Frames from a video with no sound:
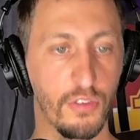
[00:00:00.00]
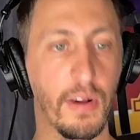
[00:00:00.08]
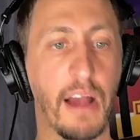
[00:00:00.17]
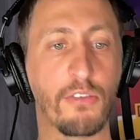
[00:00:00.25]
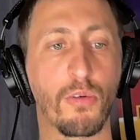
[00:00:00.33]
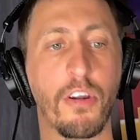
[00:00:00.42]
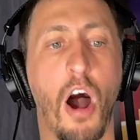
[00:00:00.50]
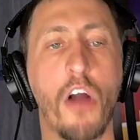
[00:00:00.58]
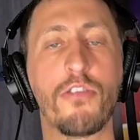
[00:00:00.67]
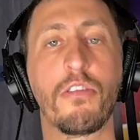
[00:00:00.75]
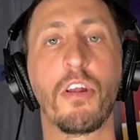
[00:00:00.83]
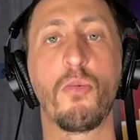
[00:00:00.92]
drives
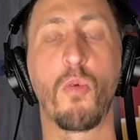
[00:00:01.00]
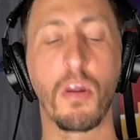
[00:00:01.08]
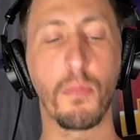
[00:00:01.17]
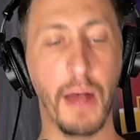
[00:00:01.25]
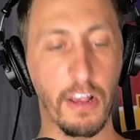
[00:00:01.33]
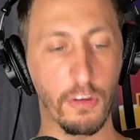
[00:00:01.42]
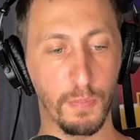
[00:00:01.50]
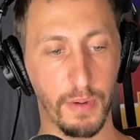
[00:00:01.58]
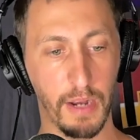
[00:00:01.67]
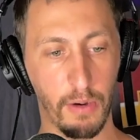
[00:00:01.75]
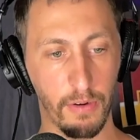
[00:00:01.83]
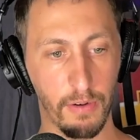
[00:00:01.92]
101 miles
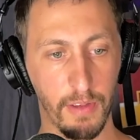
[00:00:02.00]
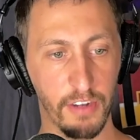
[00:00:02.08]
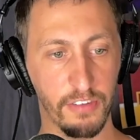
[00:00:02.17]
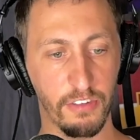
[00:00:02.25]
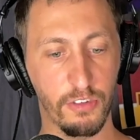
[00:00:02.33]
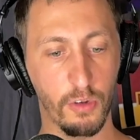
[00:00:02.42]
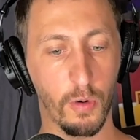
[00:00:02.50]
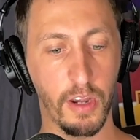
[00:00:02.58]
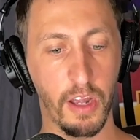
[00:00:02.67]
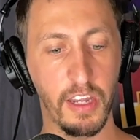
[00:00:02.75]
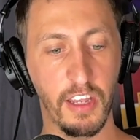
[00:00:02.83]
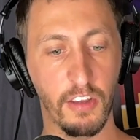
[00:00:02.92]
per hour. Here's a
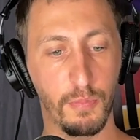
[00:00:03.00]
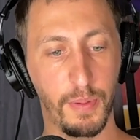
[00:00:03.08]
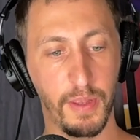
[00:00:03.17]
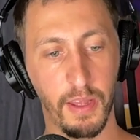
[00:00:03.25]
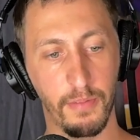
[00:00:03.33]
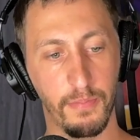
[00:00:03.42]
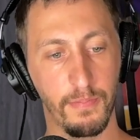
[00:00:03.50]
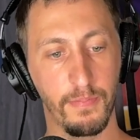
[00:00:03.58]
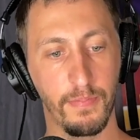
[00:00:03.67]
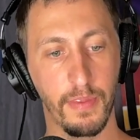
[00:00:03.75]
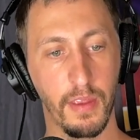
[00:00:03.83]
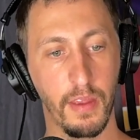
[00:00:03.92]
story on ESPN.
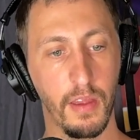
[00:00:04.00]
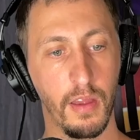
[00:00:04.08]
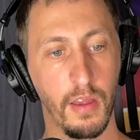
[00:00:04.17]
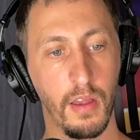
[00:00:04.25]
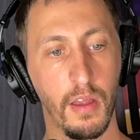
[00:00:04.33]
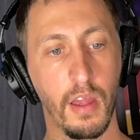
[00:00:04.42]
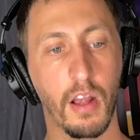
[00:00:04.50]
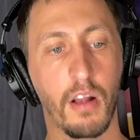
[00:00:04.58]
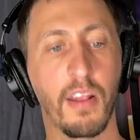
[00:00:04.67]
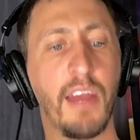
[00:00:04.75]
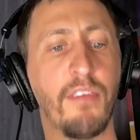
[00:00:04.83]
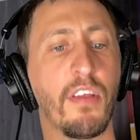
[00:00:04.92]

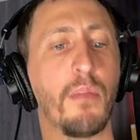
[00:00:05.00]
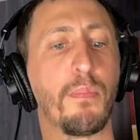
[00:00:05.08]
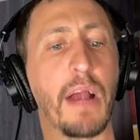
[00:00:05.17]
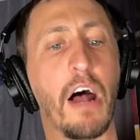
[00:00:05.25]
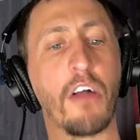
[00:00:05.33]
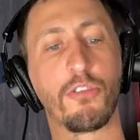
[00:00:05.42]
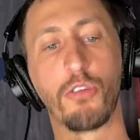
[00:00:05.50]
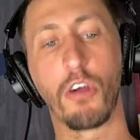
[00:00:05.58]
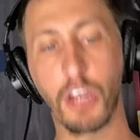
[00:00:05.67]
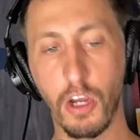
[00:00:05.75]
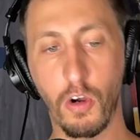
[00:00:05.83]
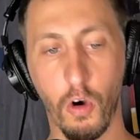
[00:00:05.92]
Cleveland Browns
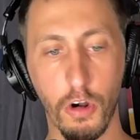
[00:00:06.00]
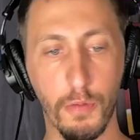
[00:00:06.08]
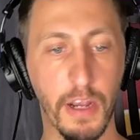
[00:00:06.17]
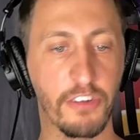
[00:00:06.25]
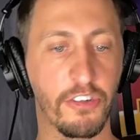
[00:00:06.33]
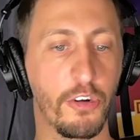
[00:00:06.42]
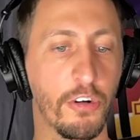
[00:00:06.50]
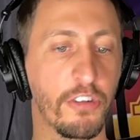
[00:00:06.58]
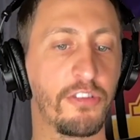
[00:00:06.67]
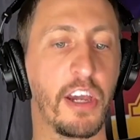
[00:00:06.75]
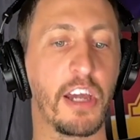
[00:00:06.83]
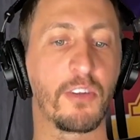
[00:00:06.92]
rookie quarterback
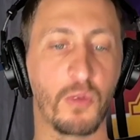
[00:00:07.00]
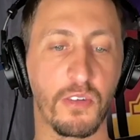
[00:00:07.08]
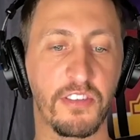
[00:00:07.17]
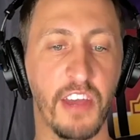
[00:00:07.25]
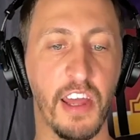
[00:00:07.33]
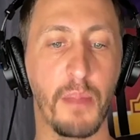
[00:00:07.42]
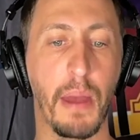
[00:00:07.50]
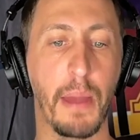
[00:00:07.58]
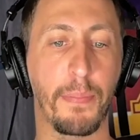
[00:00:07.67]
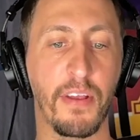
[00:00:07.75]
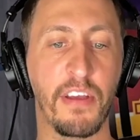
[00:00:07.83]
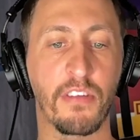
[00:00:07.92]
Shedeur Sanders was cited
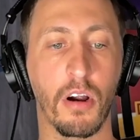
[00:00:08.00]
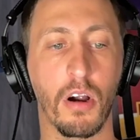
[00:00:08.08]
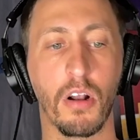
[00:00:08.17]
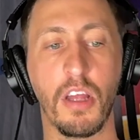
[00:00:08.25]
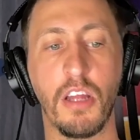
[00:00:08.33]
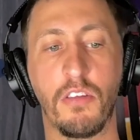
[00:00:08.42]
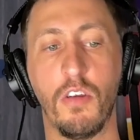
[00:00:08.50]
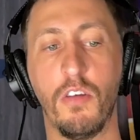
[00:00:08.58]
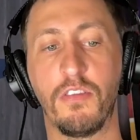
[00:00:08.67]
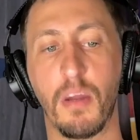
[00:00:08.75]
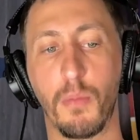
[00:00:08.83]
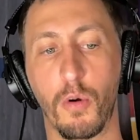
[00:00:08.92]
by police early
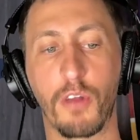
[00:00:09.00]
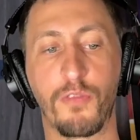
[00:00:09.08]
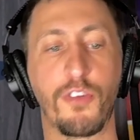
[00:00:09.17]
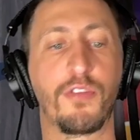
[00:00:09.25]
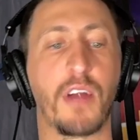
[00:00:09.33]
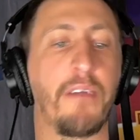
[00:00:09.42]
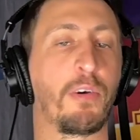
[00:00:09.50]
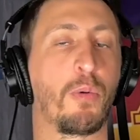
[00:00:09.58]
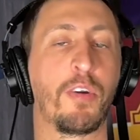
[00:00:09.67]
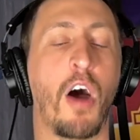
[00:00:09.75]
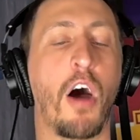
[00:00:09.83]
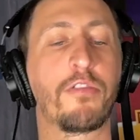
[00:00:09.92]
Tuesday morning for driving
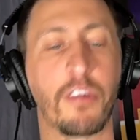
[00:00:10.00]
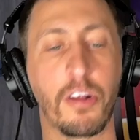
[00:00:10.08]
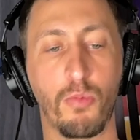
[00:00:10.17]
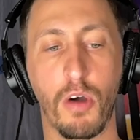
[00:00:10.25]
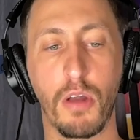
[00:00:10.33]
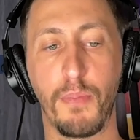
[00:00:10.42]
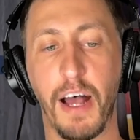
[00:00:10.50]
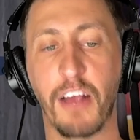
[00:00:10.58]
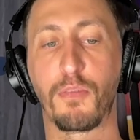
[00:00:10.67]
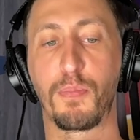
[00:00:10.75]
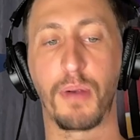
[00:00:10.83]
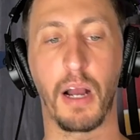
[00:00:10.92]
101
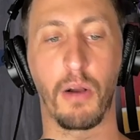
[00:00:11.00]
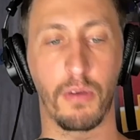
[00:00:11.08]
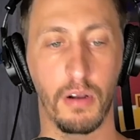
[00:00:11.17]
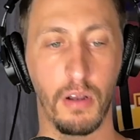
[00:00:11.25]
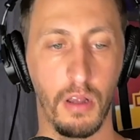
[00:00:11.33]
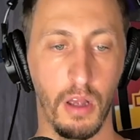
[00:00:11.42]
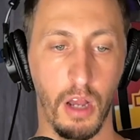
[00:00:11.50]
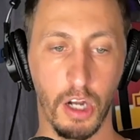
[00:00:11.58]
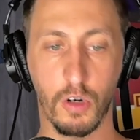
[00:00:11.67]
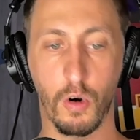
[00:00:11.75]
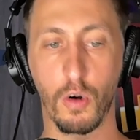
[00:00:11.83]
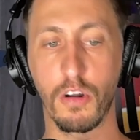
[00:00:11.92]
miles per hour,
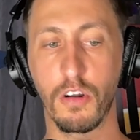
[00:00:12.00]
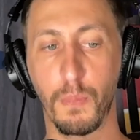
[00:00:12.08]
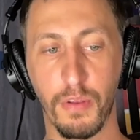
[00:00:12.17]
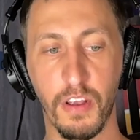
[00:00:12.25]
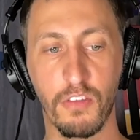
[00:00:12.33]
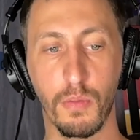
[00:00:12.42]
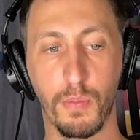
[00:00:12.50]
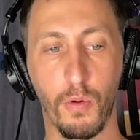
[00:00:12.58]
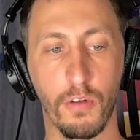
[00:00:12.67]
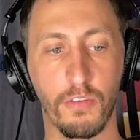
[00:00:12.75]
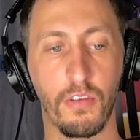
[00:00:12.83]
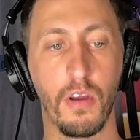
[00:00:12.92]
according to police
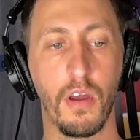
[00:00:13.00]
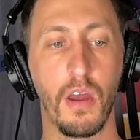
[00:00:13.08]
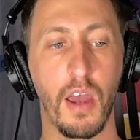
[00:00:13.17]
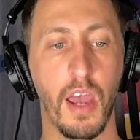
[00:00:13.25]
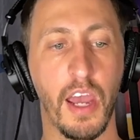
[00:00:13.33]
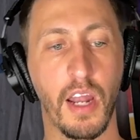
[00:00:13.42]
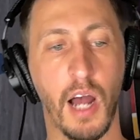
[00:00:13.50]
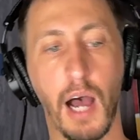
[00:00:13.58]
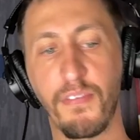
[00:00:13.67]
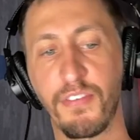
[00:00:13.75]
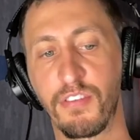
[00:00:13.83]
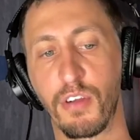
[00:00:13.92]
reports. An
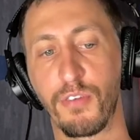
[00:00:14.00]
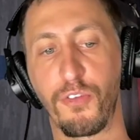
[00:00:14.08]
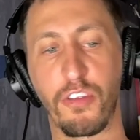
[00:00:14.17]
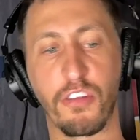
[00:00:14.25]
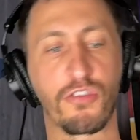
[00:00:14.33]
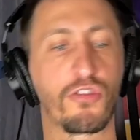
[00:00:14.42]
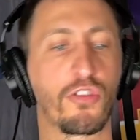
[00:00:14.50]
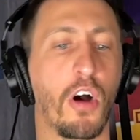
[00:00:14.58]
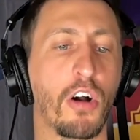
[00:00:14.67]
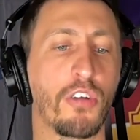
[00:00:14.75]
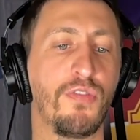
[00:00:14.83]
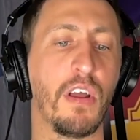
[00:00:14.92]
officer for the
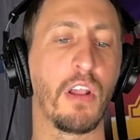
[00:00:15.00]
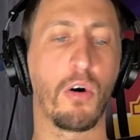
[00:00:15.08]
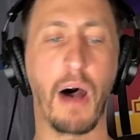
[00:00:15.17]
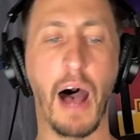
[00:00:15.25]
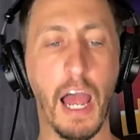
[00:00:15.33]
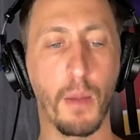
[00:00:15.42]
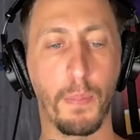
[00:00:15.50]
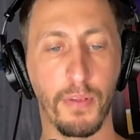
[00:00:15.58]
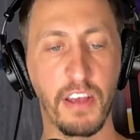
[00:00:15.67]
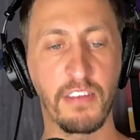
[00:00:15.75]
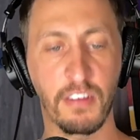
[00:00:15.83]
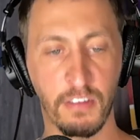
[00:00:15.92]
Strongsville, Ohio
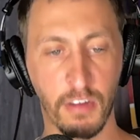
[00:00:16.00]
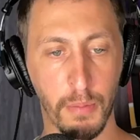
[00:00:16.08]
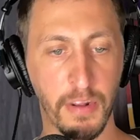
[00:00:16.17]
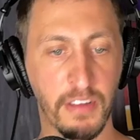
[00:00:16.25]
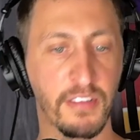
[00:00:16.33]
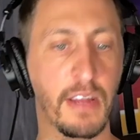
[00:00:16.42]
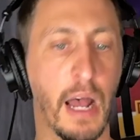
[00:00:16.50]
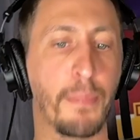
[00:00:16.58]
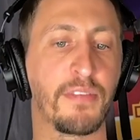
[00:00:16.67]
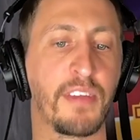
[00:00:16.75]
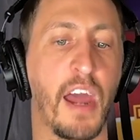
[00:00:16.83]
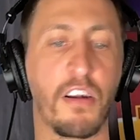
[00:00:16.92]
Police Department
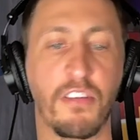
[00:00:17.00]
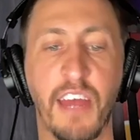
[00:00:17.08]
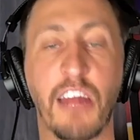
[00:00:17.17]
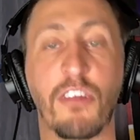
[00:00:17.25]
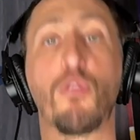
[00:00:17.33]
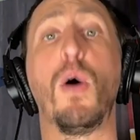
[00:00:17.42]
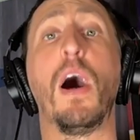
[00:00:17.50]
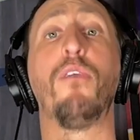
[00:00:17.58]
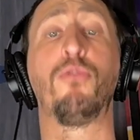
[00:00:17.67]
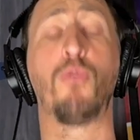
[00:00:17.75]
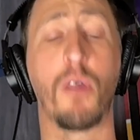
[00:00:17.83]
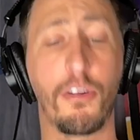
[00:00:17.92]
stopped Sanders at
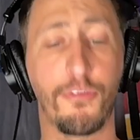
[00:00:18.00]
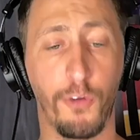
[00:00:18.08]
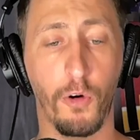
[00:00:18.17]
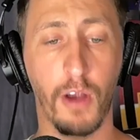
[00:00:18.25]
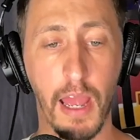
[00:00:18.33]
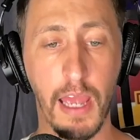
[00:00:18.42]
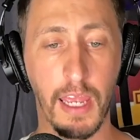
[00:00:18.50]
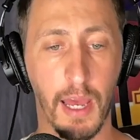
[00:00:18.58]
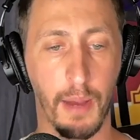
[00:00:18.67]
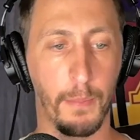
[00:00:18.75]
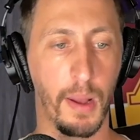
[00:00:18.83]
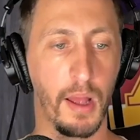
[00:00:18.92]
12:24
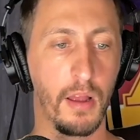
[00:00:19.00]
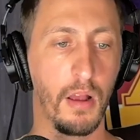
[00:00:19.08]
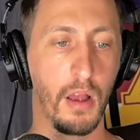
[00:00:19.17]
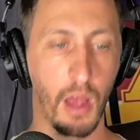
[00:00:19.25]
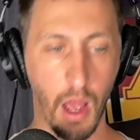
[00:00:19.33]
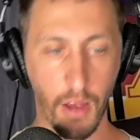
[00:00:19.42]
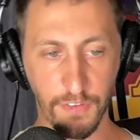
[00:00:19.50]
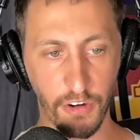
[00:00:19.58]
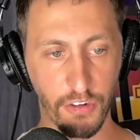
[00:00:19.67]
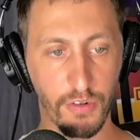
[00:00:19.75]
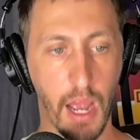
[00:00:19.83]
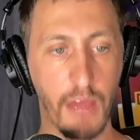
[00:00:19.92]
a.m.
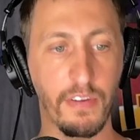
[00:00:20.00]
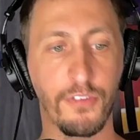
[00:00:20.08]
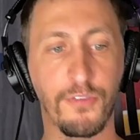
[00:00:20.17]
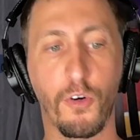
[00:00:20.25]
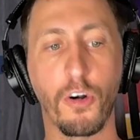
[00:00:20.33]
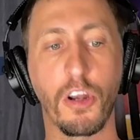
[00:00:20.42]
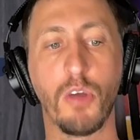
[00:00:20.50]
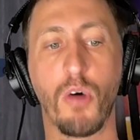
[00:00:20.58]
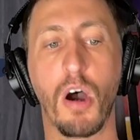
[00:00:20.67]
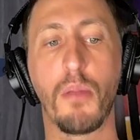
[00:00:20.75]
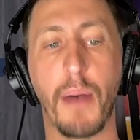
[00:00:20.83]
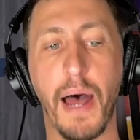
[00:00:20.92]
for driving
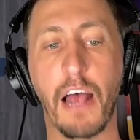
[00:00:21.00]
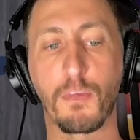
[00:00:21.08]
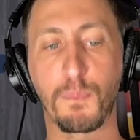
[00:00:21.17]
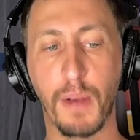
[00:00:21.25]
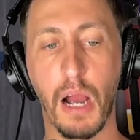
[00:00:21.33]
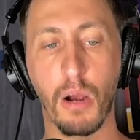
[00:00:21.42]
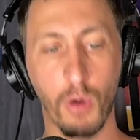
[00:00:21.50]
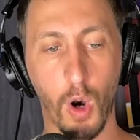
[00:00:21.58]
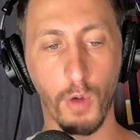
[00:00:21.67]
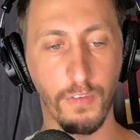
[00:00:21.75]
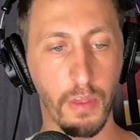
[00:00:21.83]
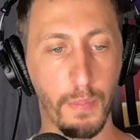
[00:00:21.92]
41 miles per hour
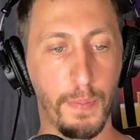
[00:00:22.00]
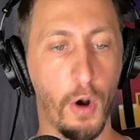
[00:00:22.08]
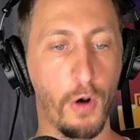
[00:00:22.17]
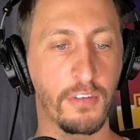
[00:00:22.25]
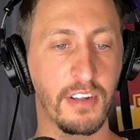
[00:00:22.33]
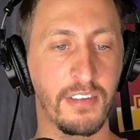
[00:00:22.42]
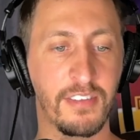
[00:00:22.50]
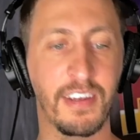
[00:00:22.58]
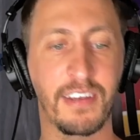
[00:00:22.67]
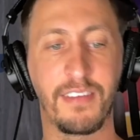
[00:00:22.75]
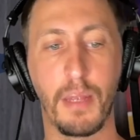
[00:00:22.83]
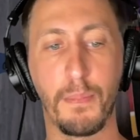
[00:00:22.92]
over the posted
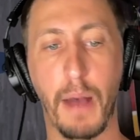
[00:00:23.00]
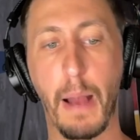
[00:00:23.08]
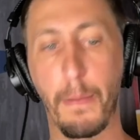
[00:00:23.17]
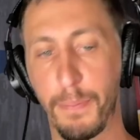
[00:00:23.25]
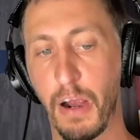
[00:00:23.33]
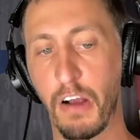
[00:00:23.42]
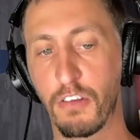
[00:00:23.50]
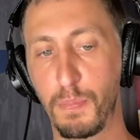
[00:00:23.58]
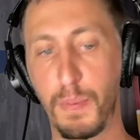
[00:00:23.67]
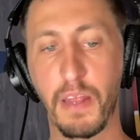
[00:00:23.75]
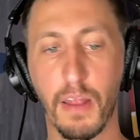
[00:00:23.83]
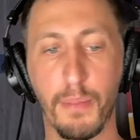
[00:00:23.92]
60 mile per hour
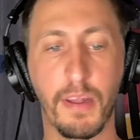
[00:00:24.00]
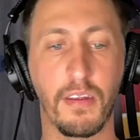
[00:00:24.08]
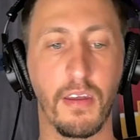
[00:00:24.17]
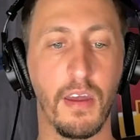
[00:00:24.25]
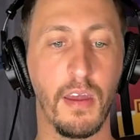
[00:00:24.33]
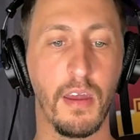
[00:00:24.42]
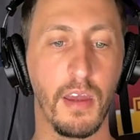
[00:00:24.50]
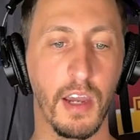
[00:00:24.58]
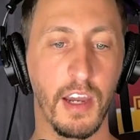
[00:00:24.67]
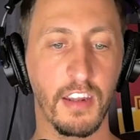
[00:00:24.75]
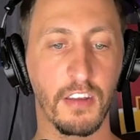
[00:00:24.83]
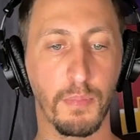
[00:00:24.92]
speed limit
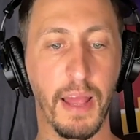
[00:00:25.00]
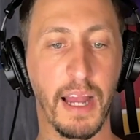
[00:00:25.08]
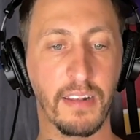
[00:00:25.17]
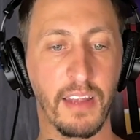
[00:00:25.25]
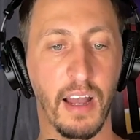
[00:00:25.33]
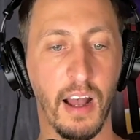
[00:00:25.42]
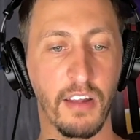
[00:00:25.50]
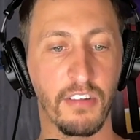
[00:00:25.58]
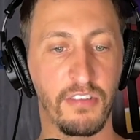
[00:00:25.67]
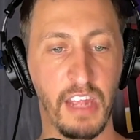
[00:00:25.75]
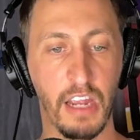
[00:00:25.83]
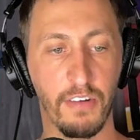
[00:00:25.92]
in his black
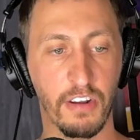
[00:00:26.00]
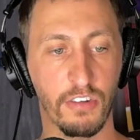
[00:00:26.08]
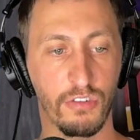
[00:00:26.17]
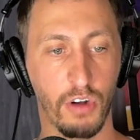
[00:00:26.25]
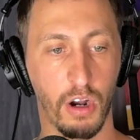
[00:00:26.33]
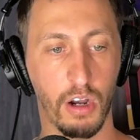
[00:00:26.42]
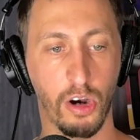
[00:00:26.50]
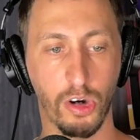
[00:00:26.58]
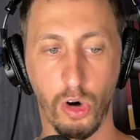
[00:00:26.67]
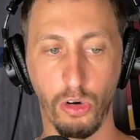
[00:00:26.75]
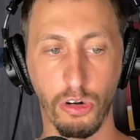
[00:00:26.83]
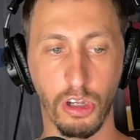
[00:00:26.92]
Dodge TRX truck,
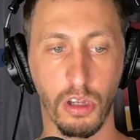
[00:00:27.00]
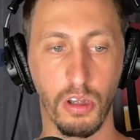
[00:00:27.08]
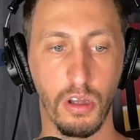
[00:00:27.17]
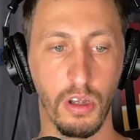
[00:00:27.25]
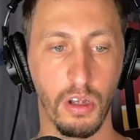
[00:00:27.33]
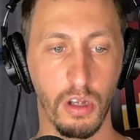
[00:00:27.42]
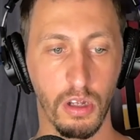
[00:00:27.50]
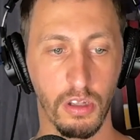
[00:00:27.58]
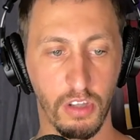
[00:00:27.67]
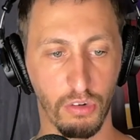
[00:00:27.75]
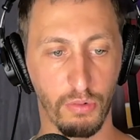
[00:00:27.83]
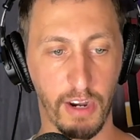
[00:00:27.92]
according
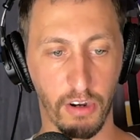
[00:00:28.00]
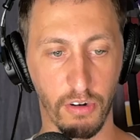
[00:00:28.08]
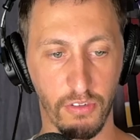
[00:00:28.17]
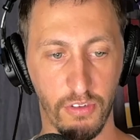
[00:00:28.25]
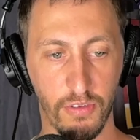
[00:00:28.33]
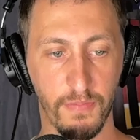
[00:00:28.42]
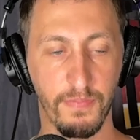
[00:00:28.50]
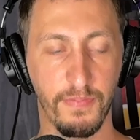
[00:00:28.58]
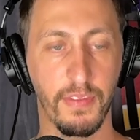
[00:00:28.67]
to records.